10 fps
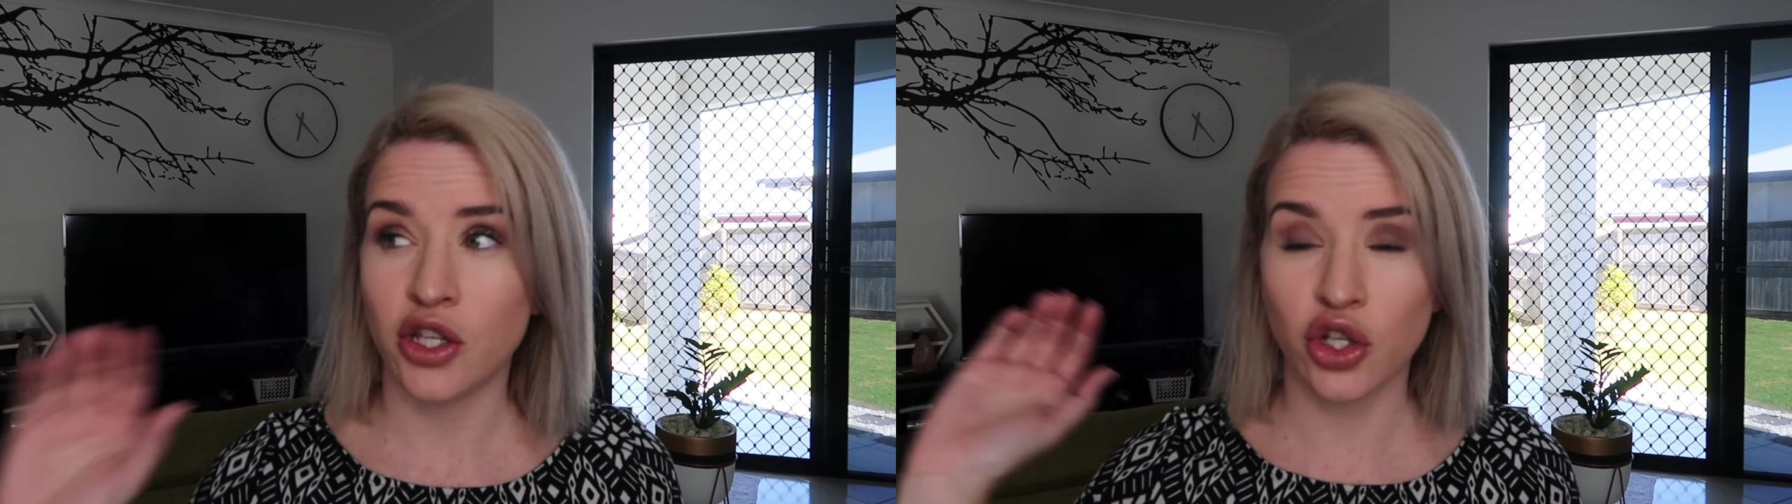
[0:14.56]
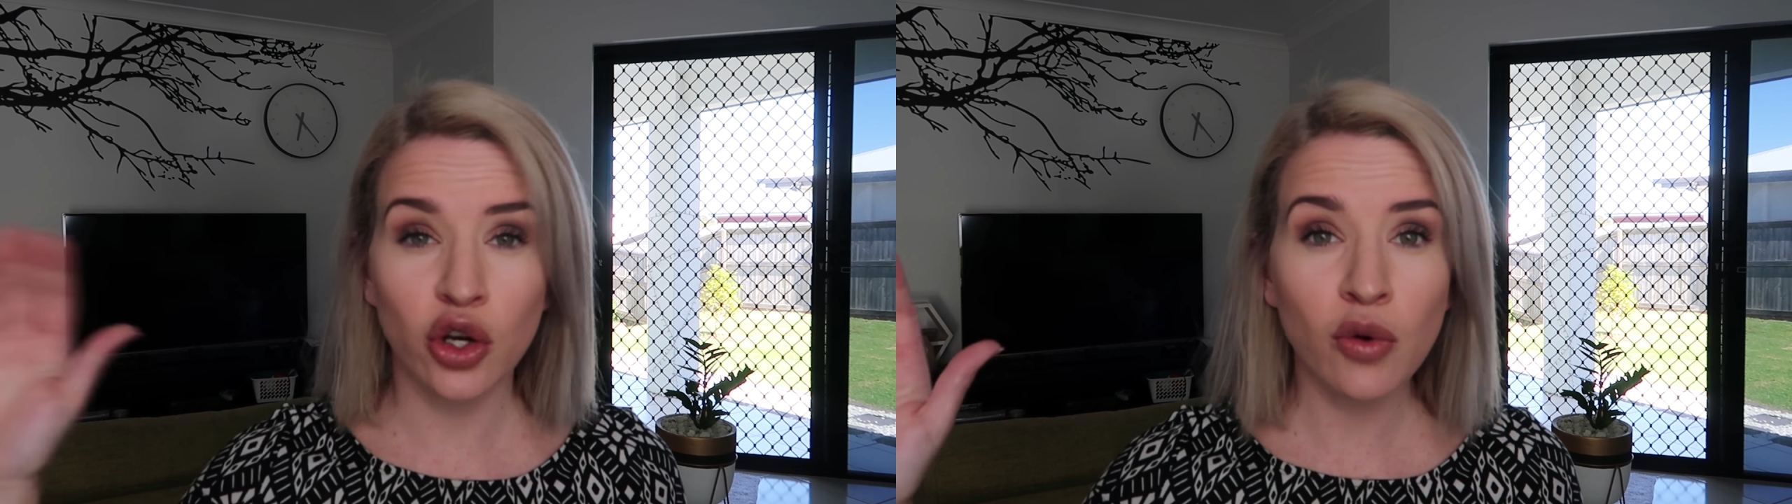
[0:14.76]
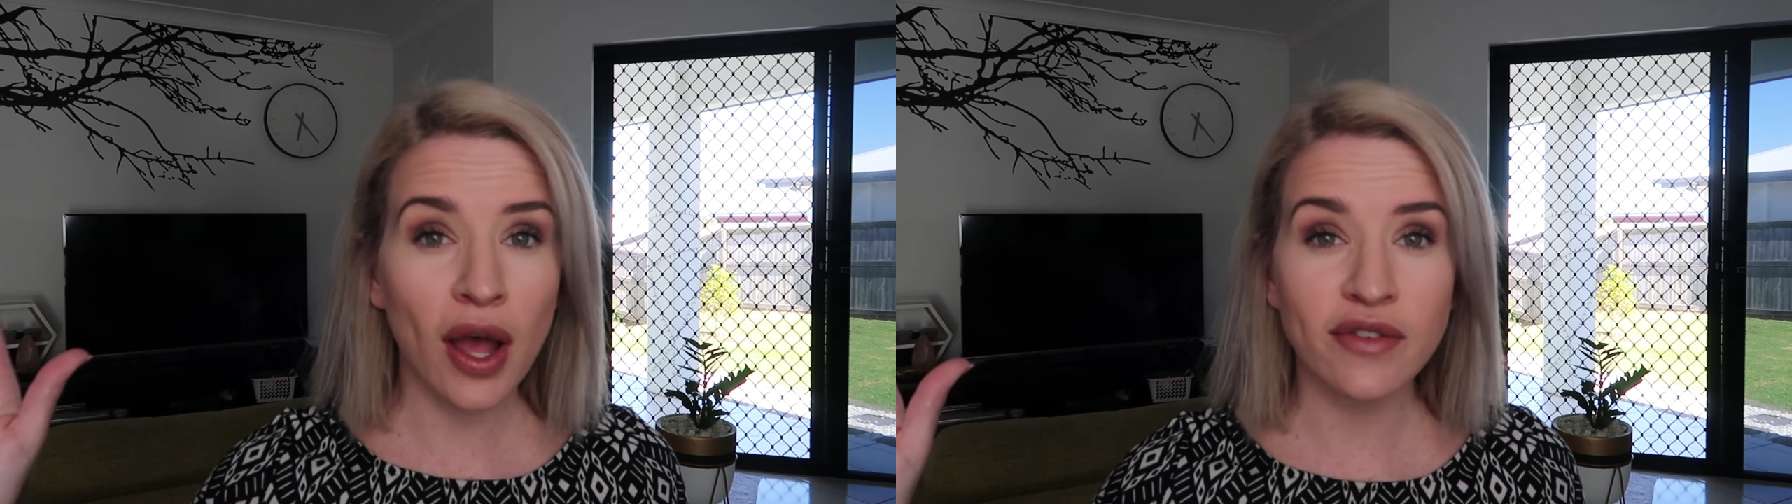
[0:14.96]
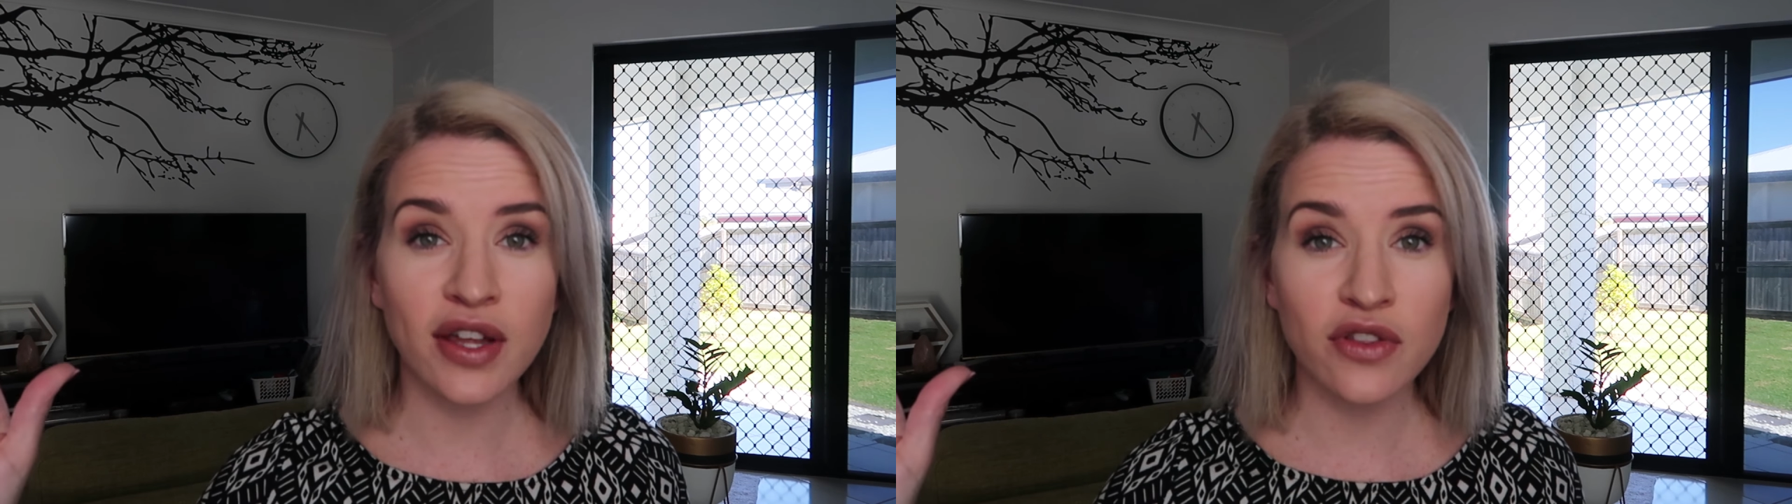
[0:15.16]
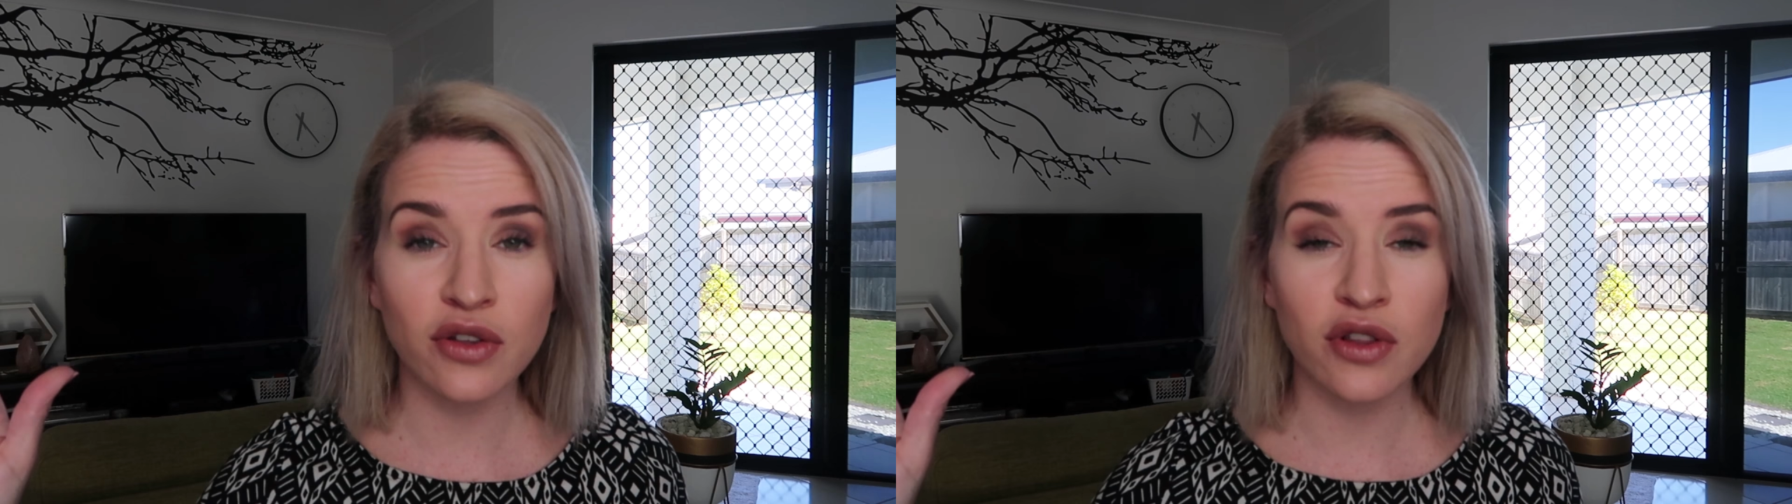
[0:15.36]
Don't know why I've
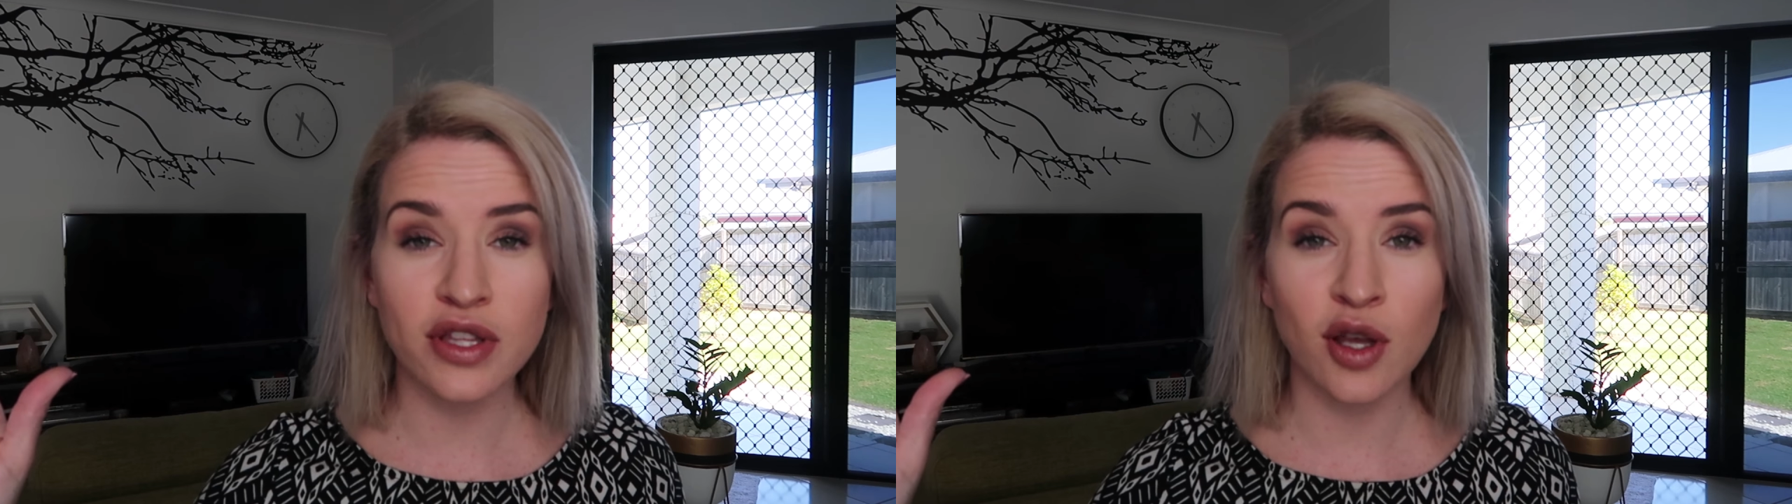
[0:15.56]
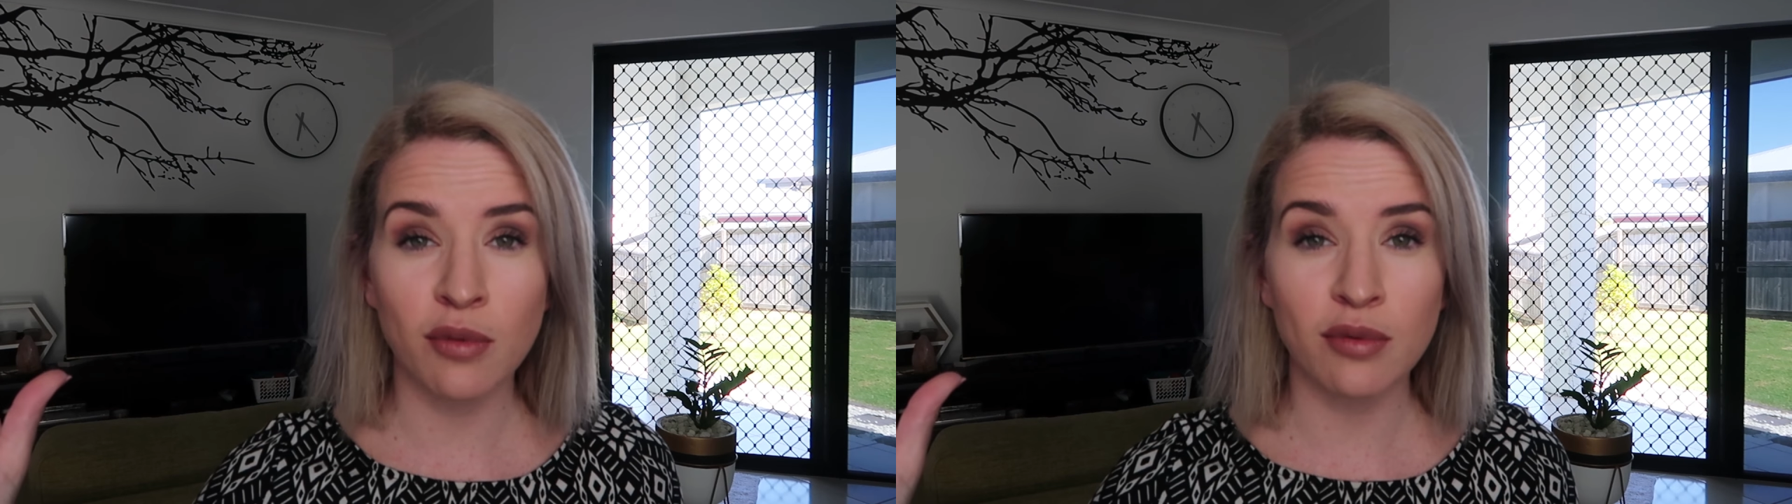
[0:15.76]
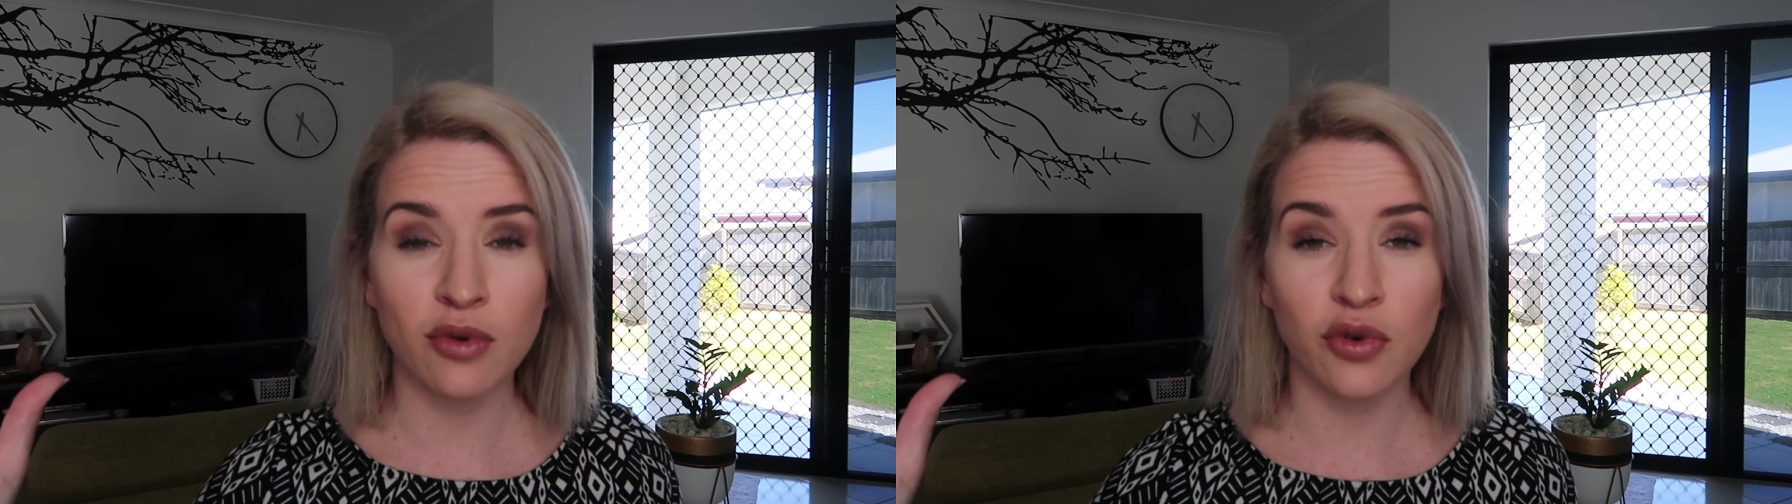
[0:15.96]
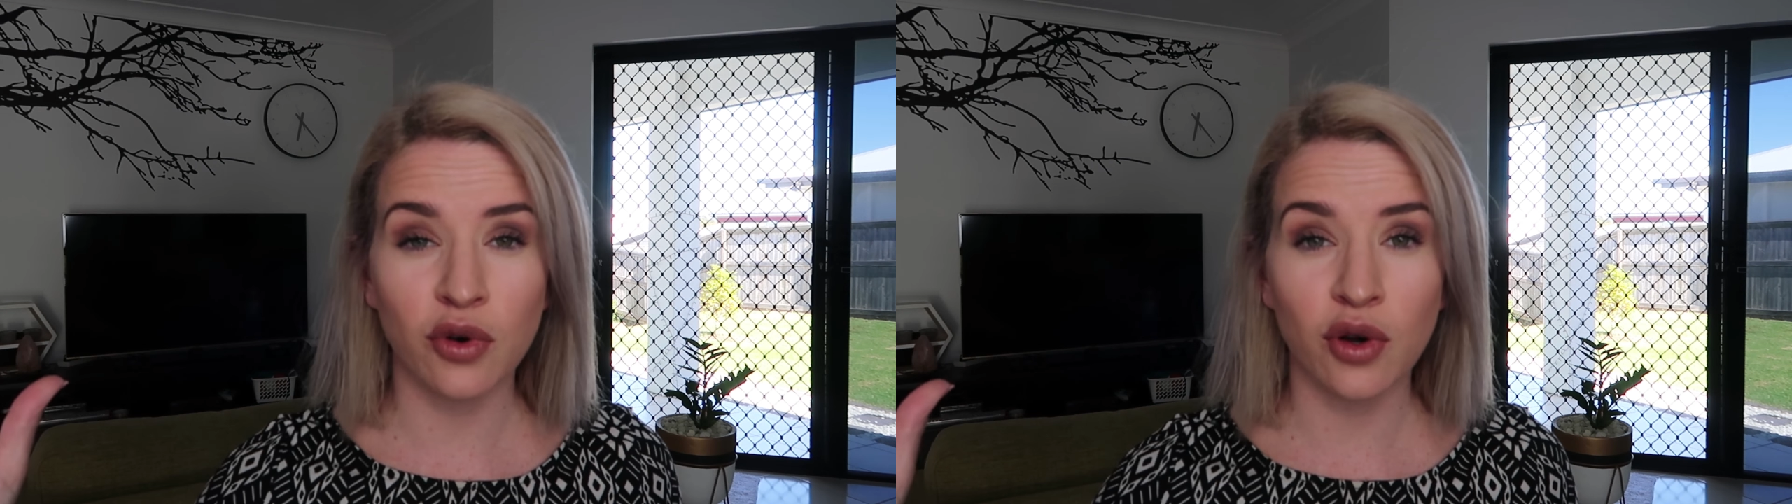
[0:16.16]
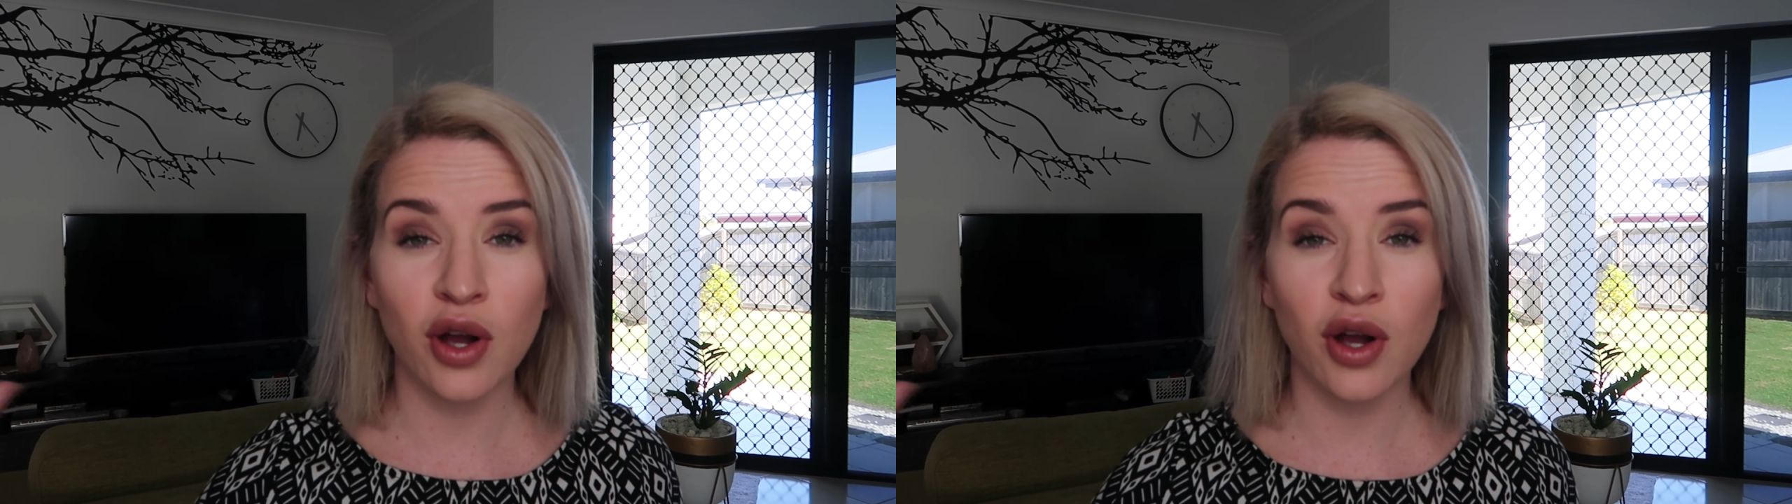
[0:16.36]
never thought of this hobby before.